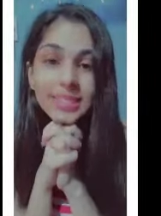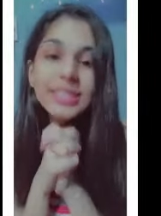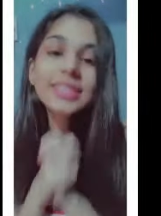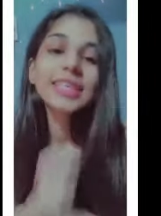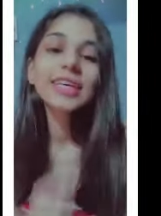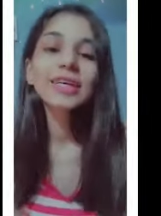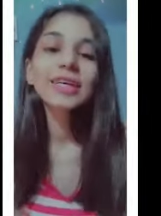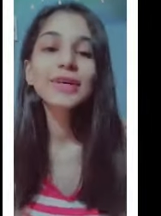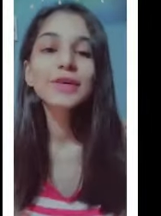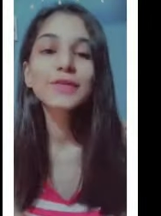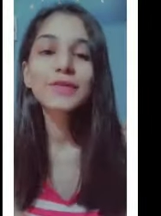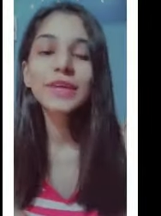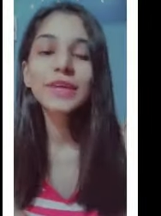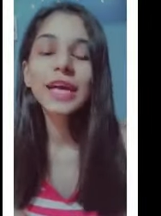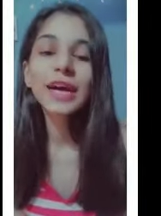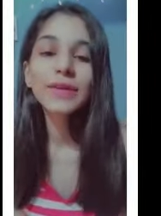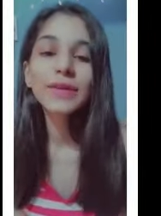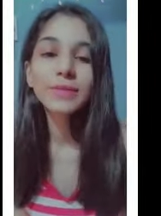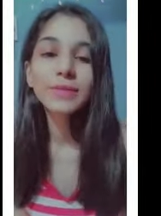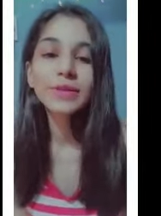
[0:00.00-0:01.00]
We
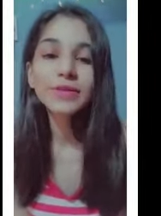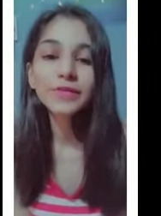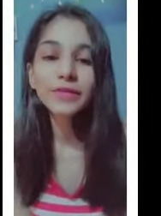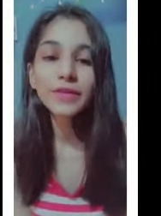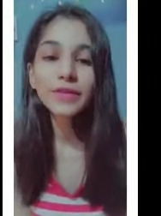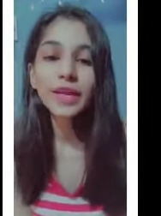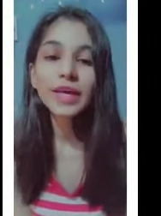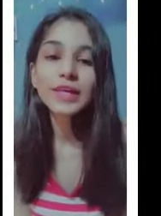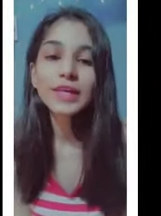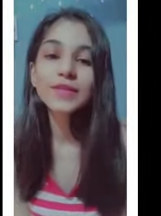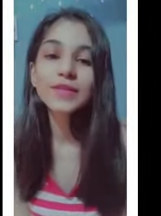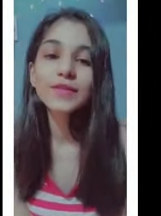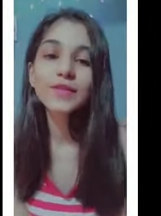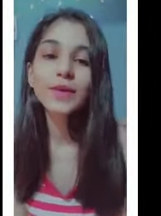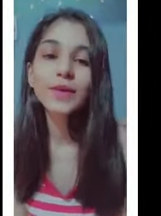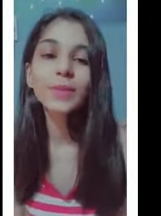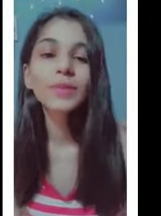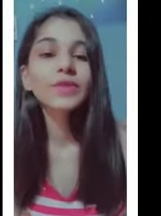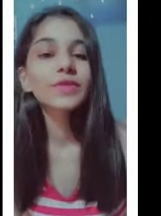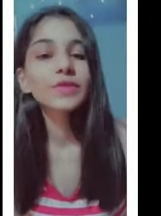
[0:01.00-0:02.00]
have been friends from
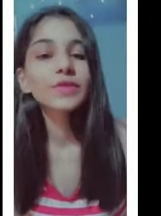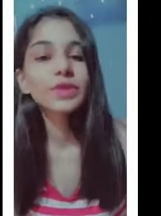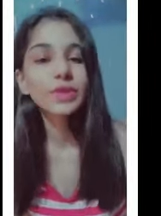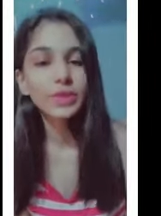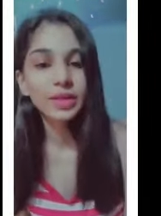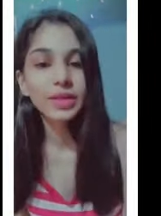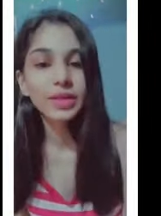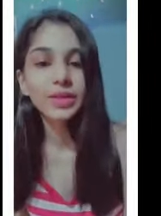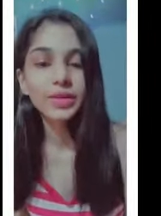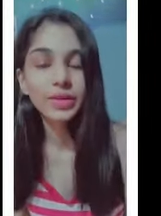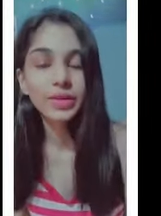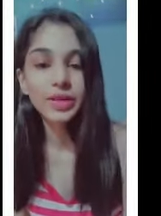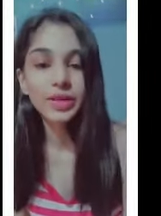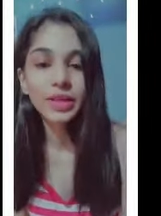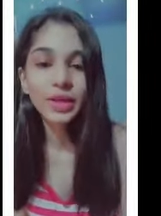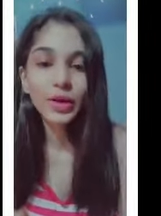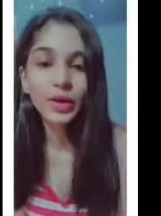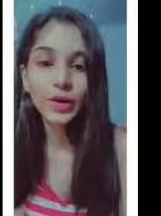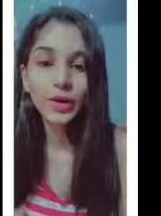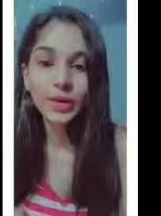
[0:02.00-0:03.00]
a really, really
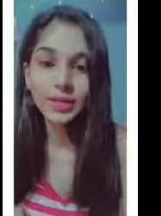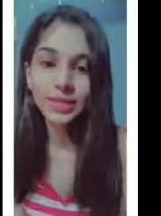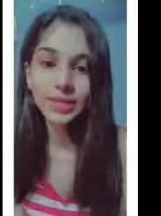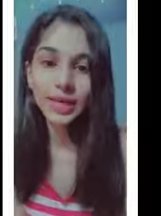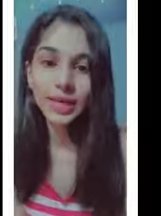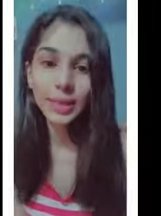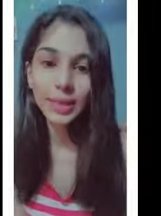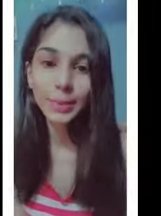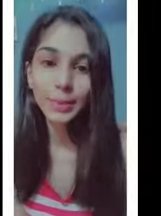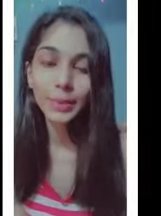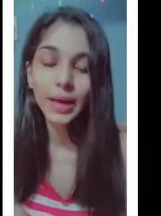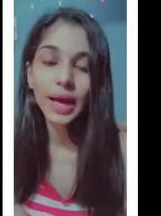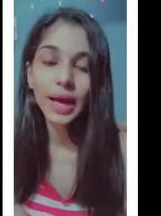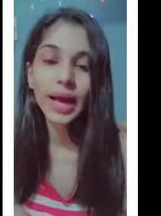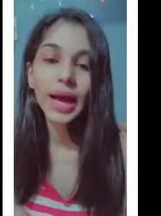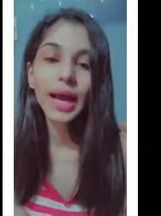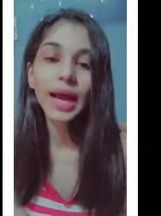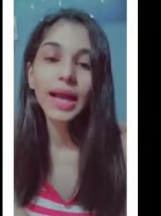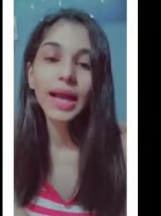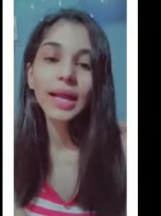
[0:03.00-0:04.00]
long time,
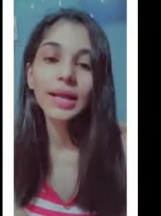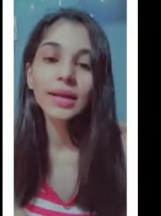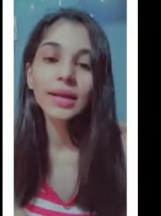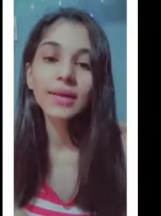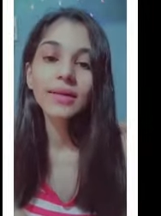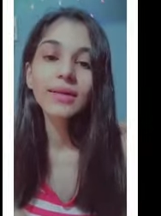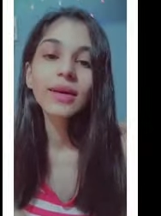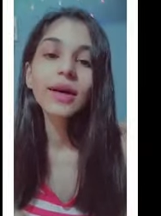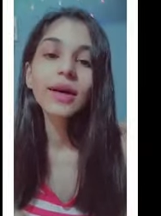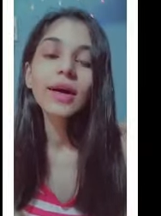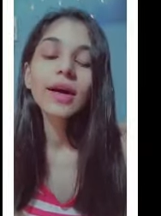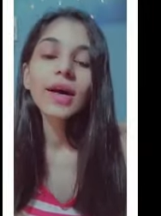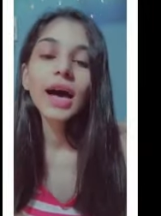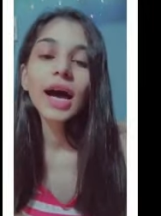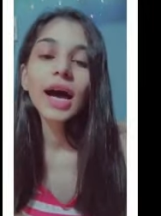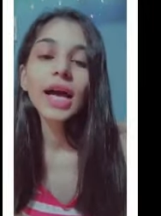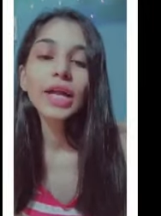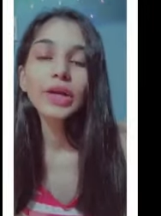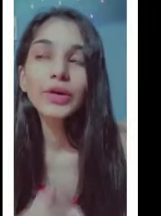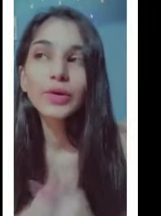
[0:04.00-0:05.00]
and
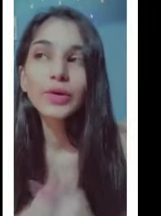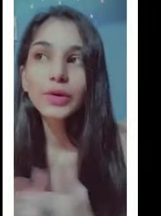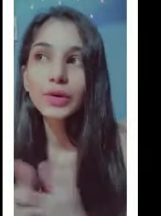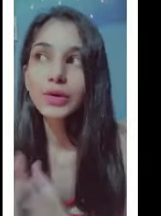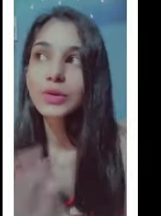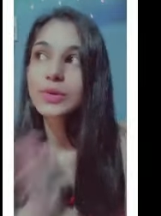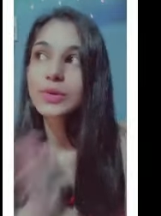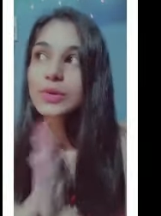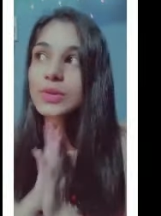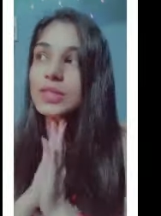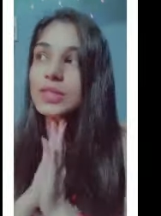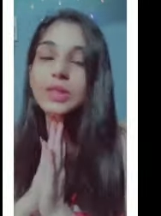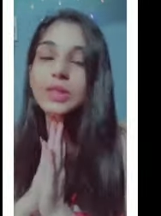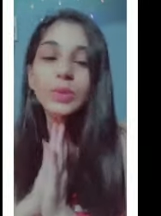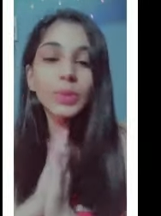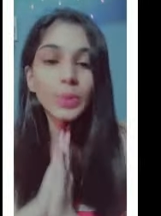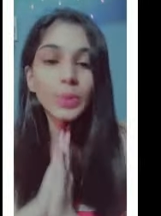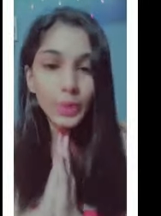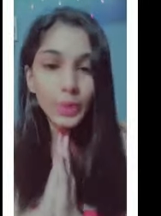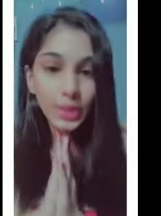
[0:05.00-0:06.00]
I know you since
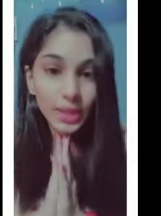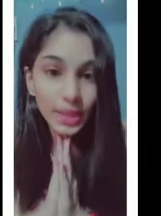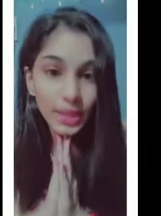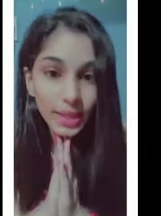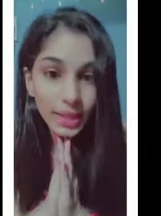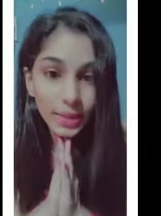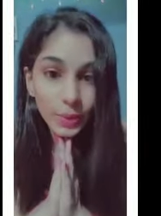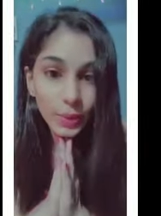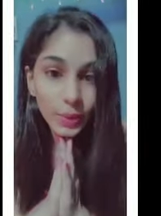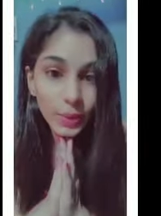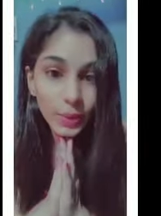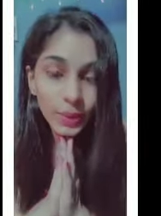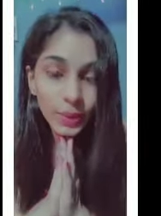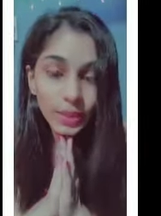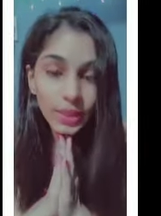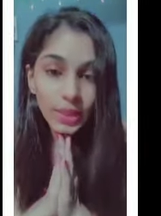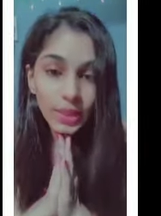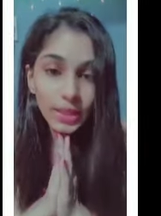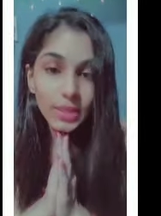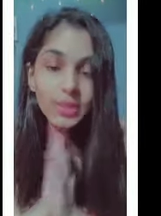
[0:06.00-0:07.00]
we were
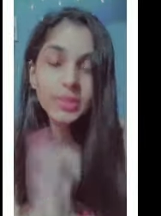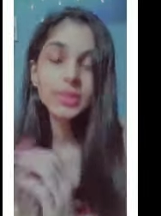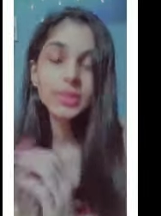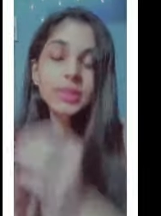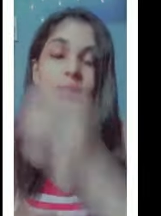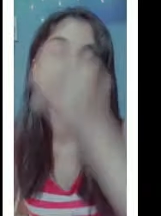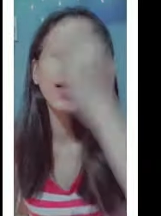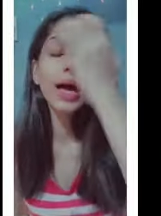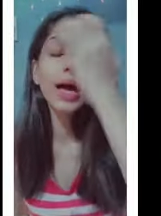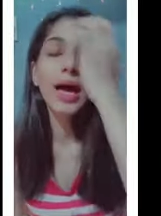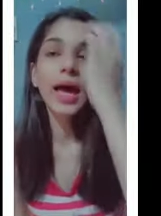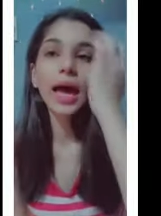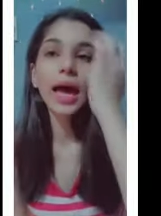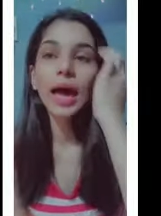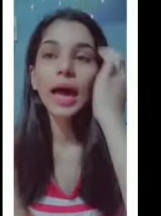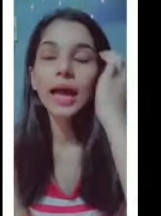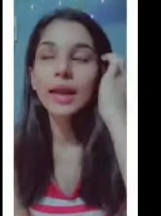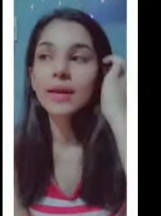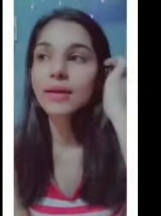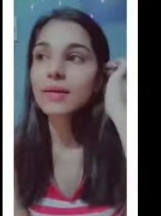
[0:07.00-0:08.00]
kids,
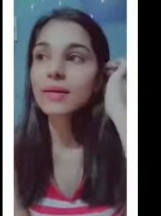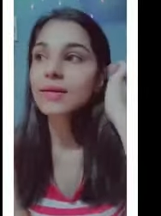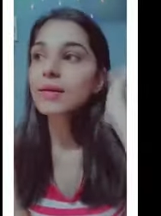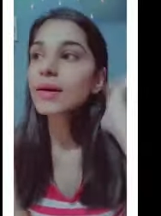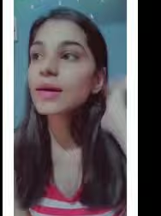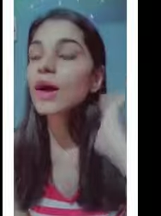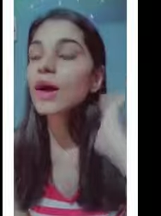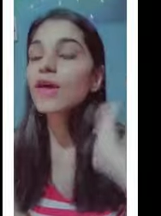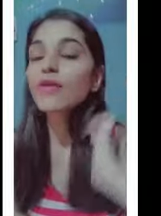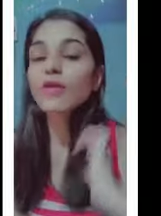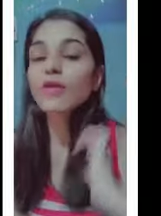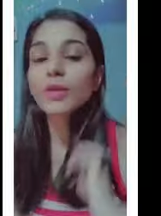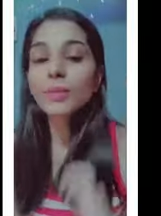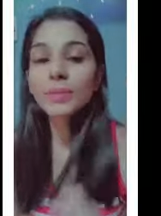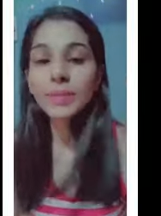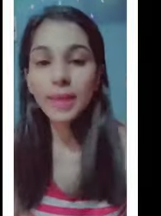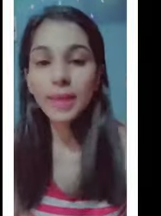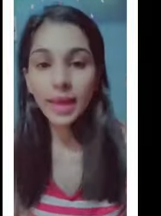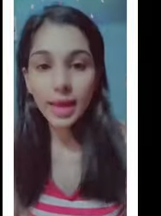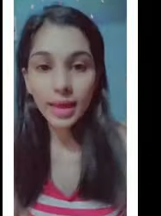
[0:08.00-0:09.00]
and from
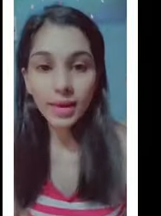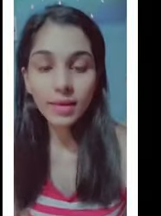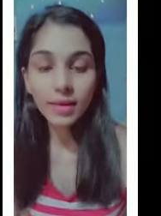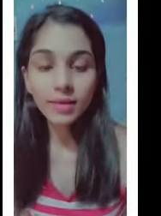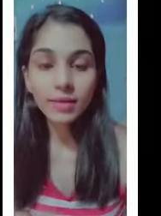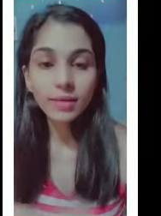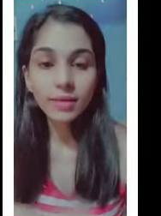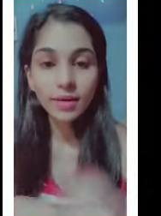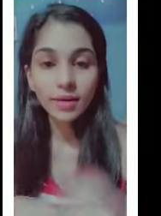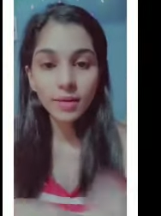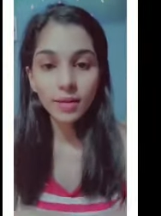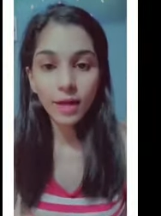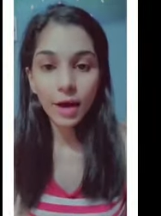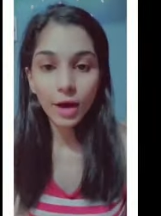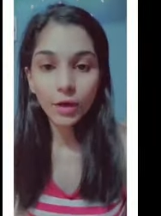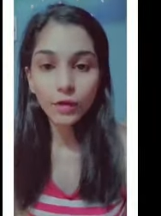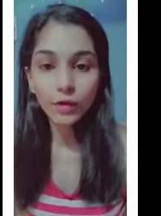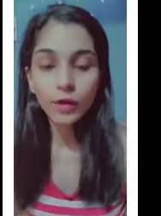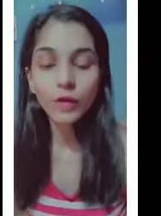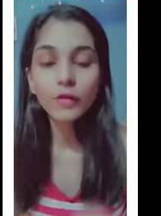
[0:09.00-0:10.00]
then till
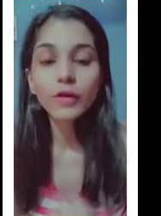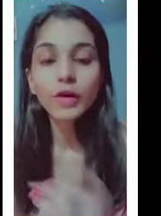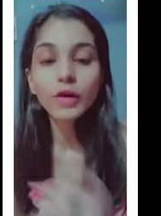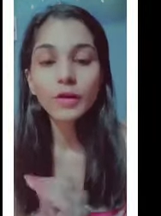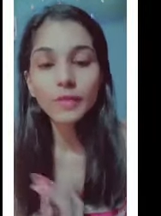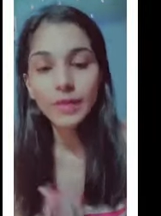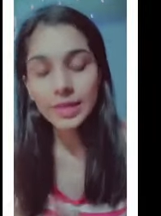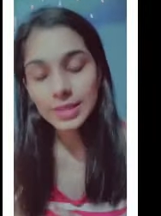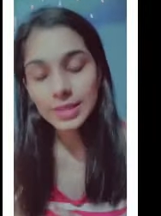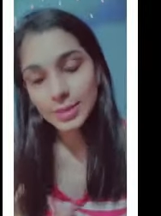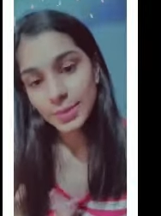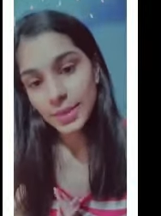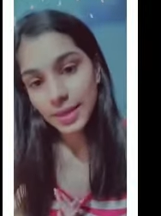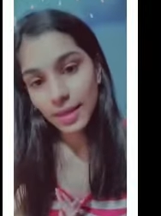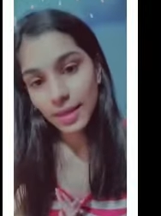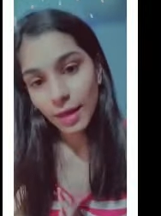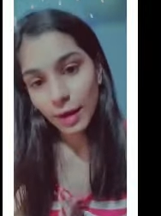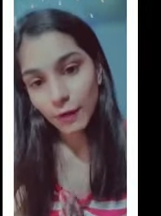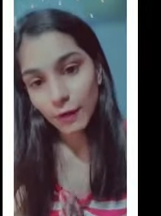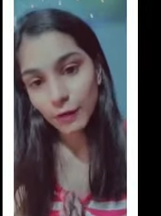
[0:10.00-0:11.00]
now you have always been
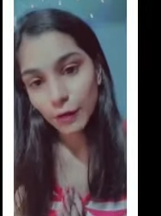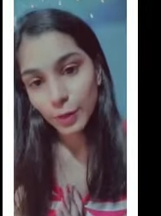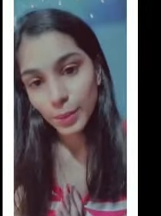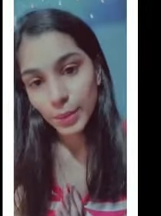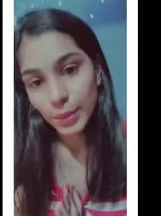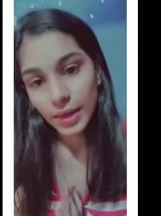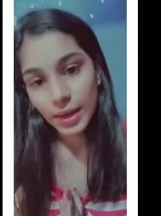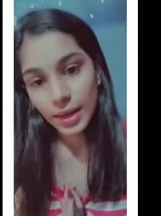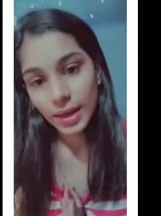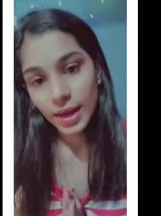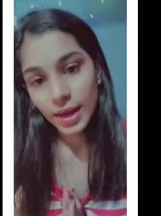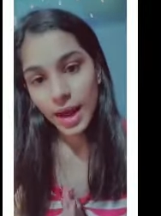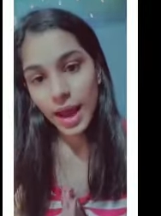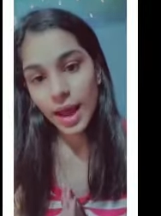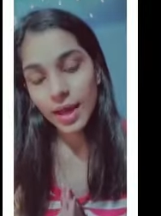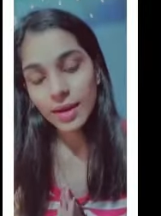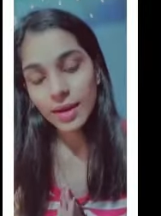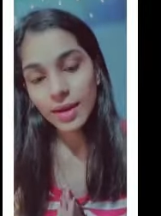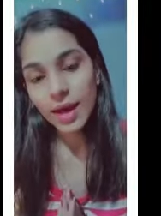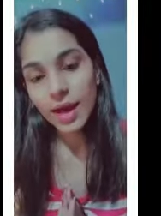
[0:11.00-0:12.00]
there for me,
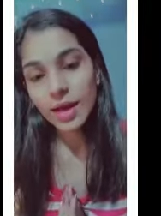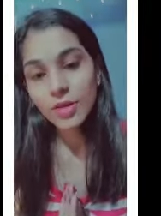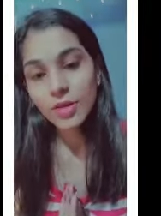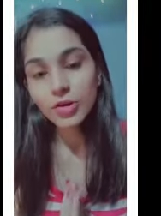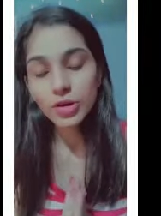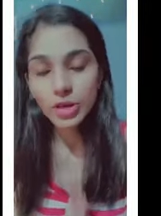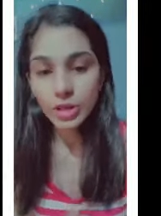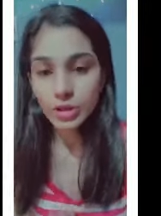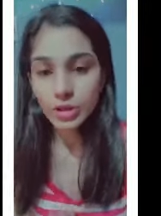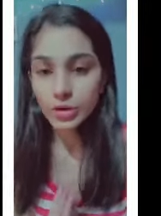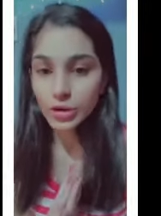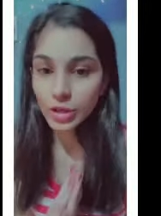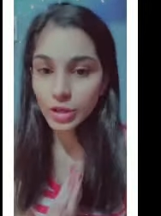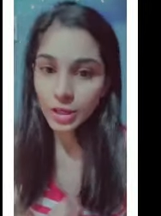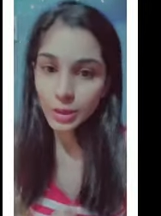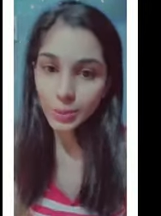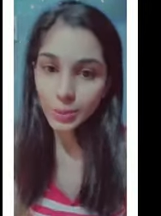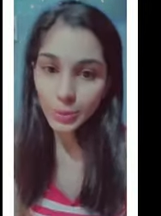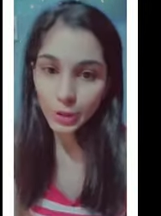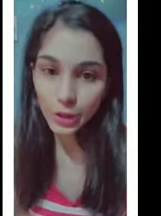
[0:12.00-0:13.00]
and I really, really
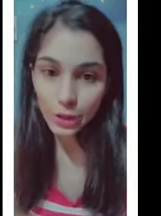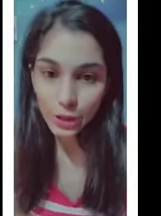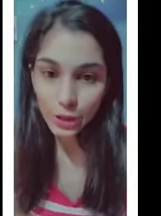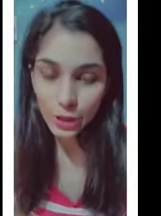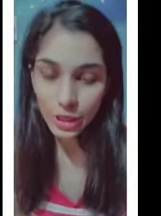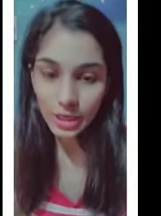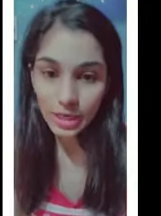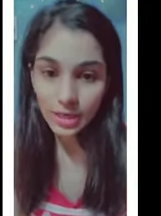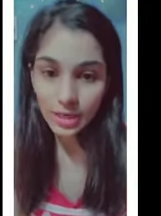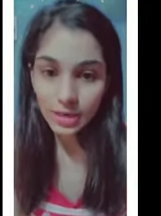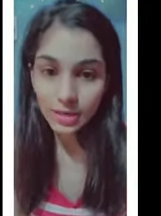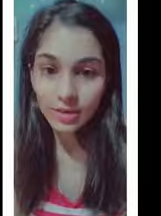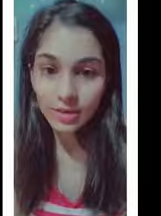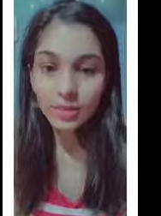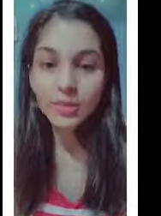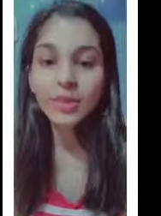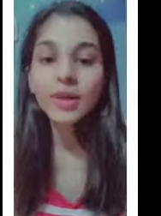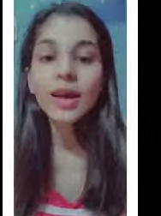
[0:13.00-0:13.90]
appreciate it.